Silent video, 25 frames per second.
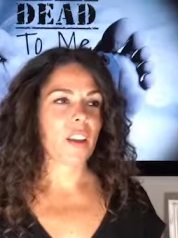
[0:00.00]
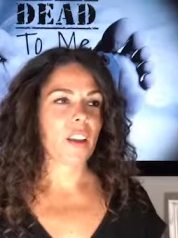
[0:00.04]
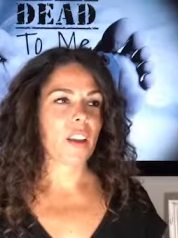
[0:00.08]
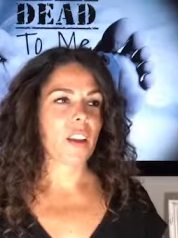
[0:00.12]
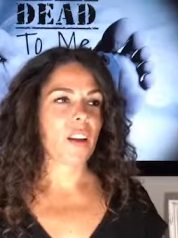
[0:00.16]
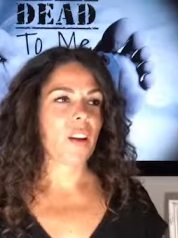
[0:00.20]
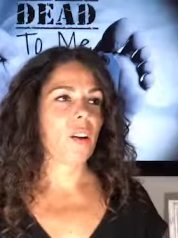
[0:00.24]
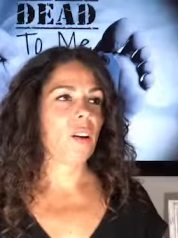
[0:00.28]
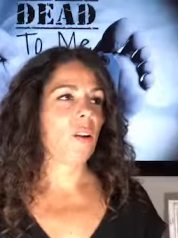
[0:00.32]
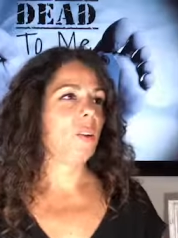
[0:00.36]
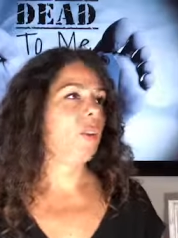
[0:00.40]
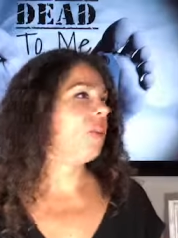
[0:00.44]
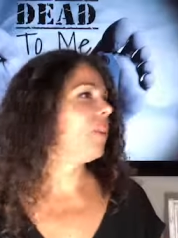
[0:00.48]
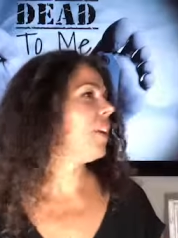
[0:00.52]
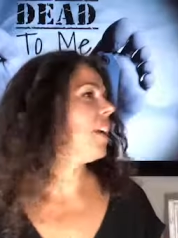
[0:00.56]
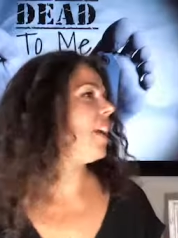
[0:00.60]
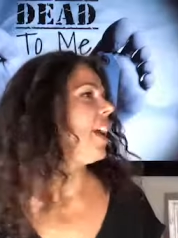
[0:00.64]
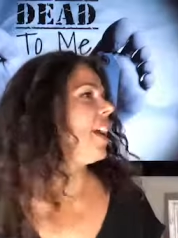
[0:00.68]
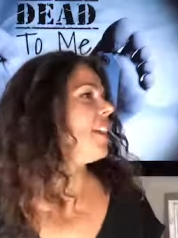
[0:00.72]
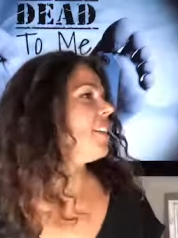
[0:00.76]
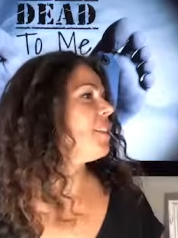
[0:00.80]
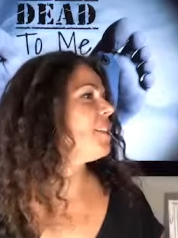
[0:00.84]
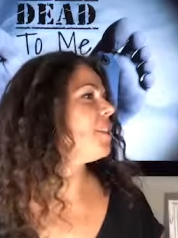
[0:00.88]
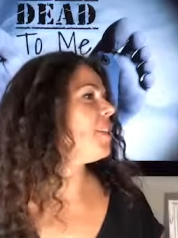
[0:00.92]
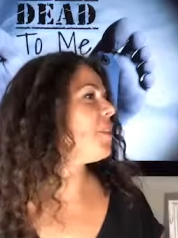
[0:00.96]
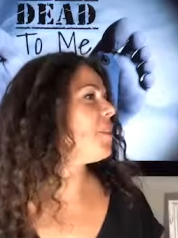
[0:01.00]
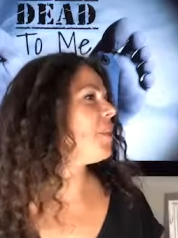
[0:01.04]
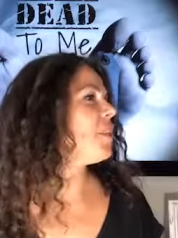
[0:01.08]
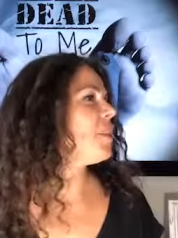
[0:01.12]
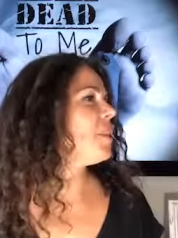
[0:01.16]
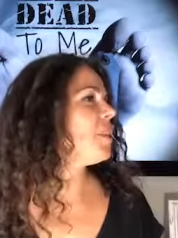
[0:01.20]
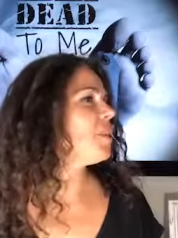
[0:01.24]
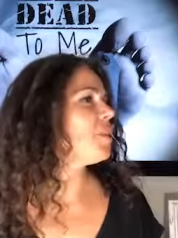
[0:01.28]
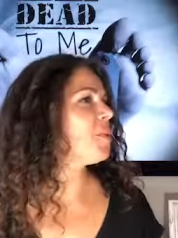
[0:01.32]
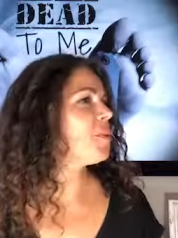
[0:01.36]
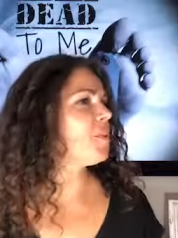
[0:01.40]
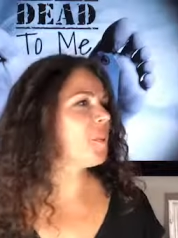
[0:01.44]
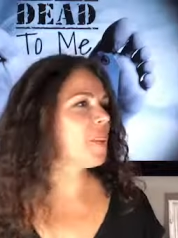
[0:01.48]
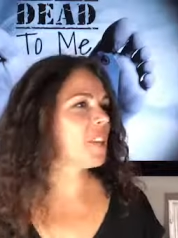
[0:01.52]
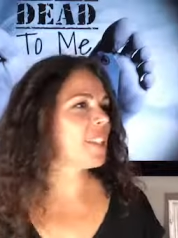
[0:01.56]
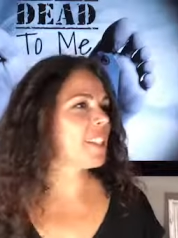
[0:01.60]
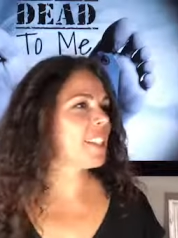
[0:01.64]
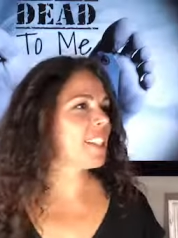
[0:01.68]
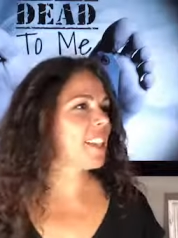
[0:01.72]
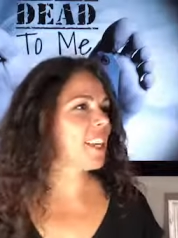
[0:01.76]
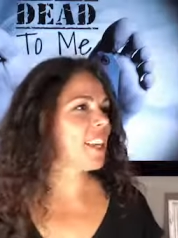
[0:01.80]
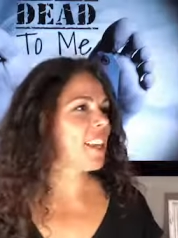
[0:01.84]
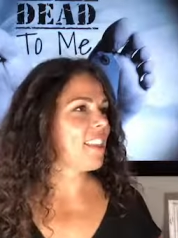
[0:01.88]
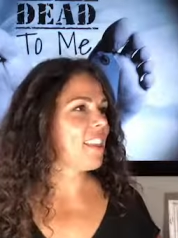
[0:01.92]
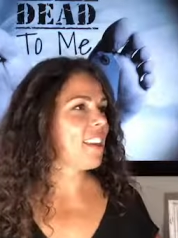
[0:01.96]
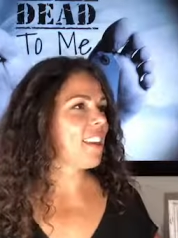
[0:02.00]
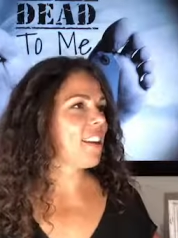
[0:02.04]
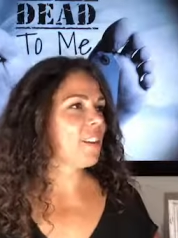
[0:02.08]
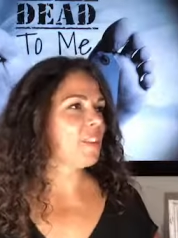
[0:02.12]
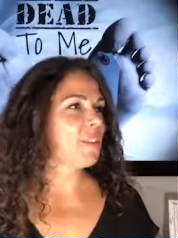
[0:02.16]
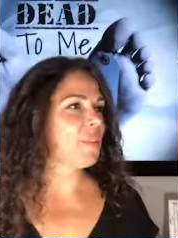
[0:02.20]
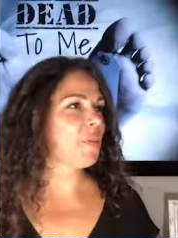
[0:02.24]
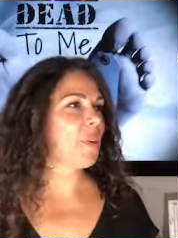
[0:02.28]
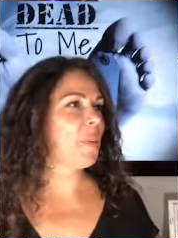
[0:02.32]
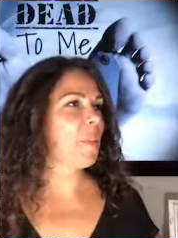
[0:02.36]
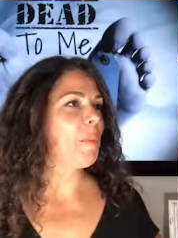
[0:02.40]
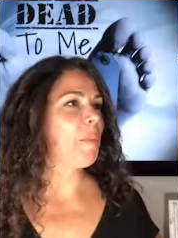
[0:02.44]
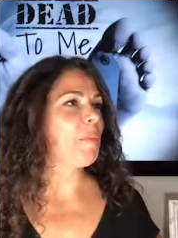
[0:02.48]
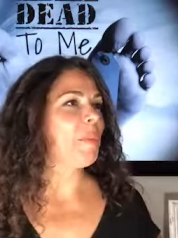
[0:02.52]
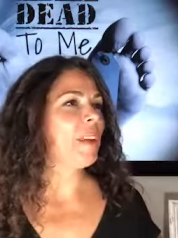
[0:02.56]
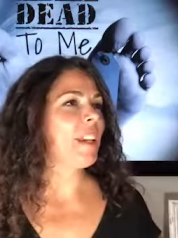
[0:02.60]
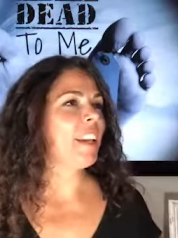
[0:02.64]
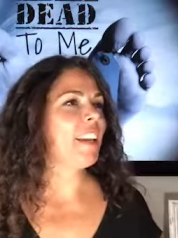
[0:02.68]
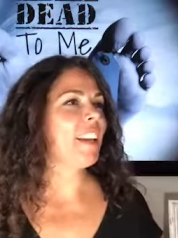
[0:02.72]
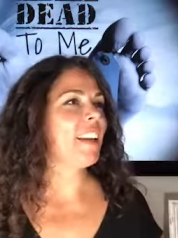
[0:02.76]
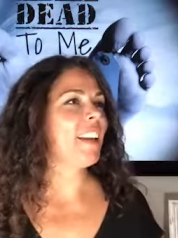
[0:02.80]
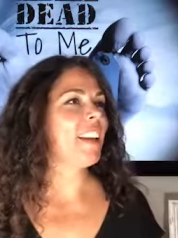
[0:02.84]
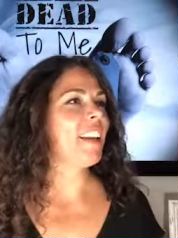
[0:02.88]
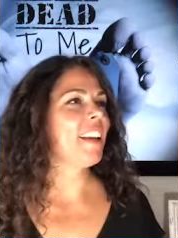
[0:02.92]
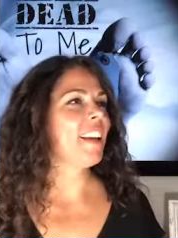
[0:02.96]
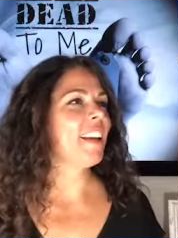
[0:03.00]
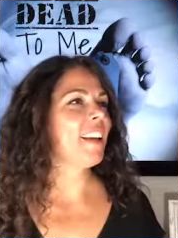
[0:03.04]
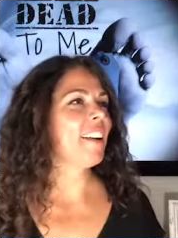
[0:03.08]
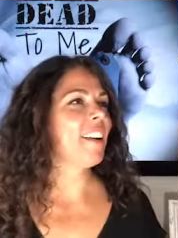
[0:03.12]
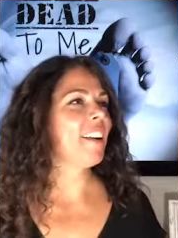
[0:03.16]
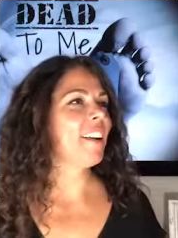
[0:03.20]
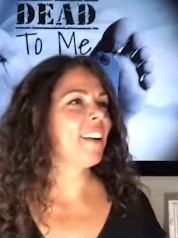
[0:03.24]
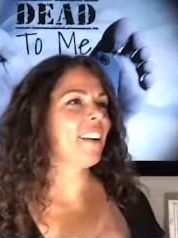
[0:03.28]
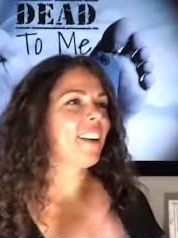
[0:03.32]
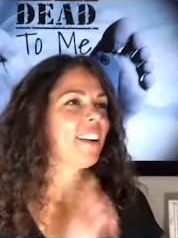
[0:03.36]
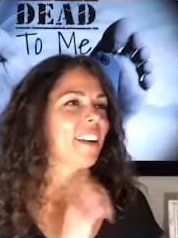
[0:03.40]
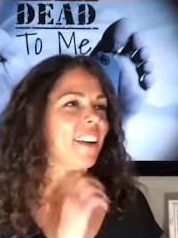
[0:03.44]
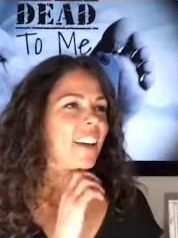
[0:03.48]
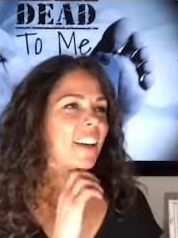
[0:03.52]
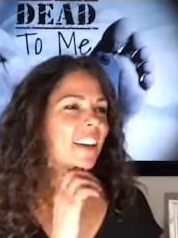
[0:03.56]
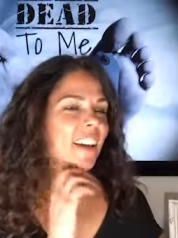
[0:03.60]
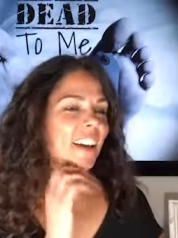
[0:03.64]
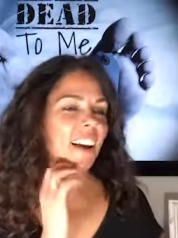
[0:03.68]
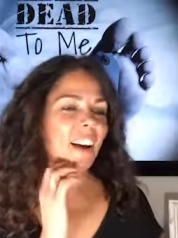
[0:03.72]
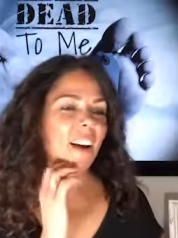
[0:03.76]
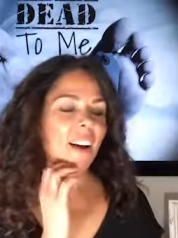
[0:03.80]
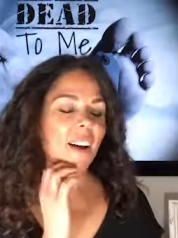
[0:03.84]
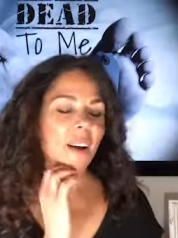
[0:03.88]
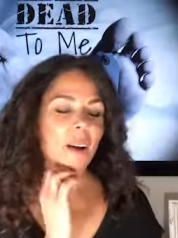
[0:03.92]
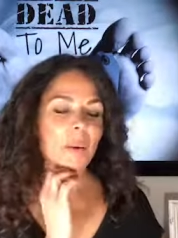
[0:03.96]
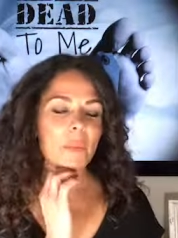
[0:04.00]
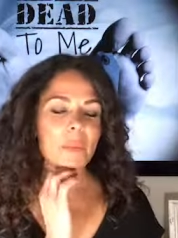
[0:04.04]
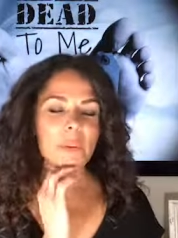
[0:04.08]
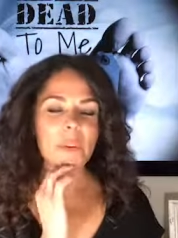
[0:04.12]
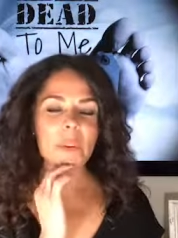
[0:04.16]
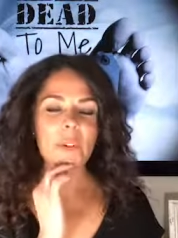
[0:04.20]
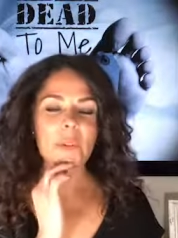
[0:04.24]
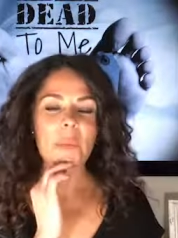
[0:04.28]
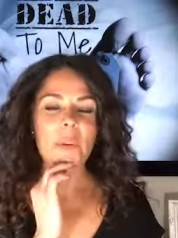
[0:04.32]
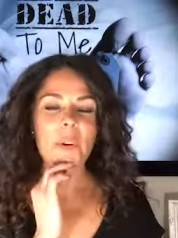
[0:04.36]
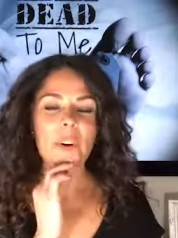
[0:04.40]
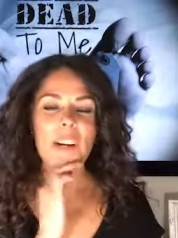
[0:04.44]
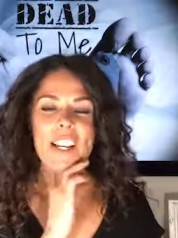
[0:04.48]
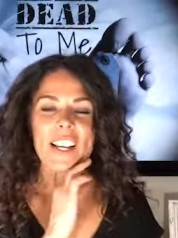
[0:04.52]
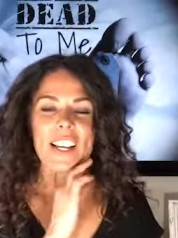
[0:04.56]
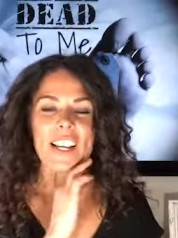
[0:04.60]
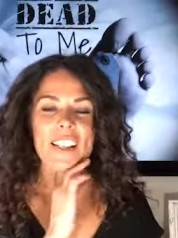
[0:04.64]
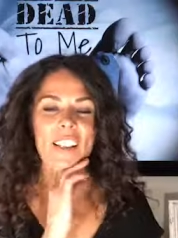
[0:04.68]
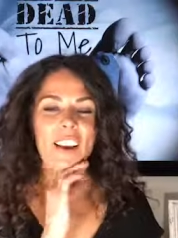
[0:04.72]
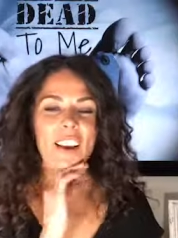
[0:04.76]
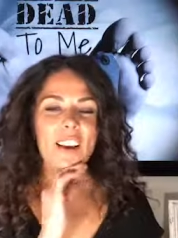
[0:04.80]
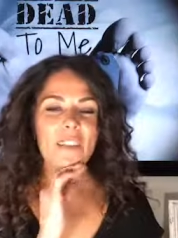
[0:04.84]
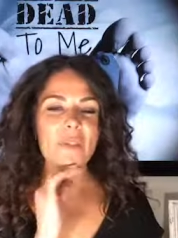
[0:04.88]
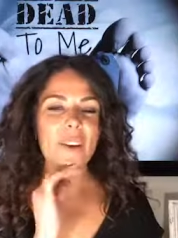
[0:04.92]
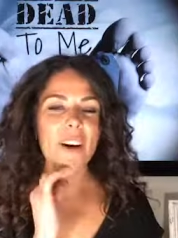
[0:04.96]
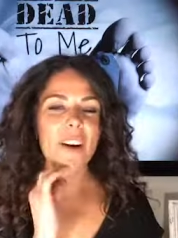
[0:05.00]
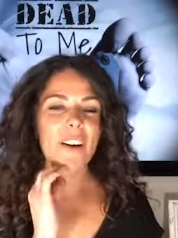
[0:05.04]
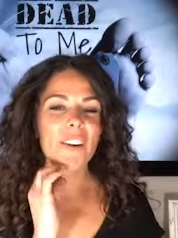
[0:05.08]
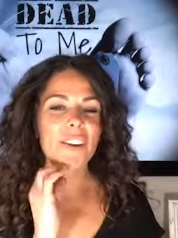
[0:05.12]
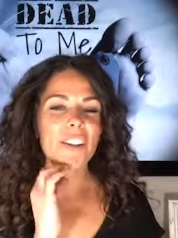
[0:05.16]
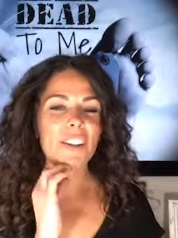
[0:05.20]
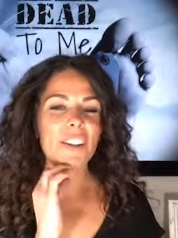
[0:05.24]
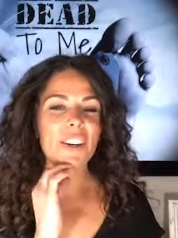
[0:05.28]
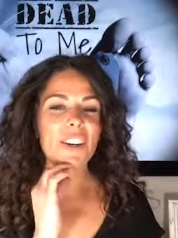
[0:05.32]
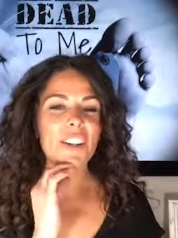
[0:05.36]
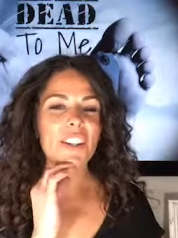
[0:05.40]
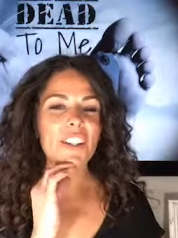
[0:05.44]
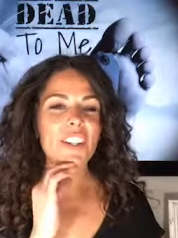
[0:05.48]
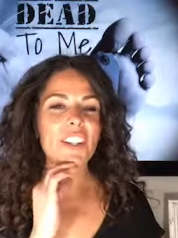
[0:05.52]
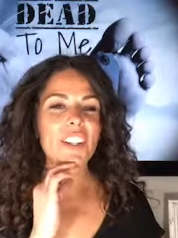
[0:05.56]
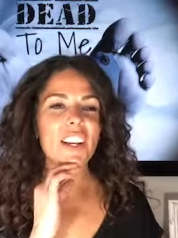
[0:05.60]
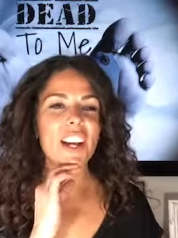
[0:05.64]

Okay, so we just want to say thanks for being here um, this morning at Livewire Church.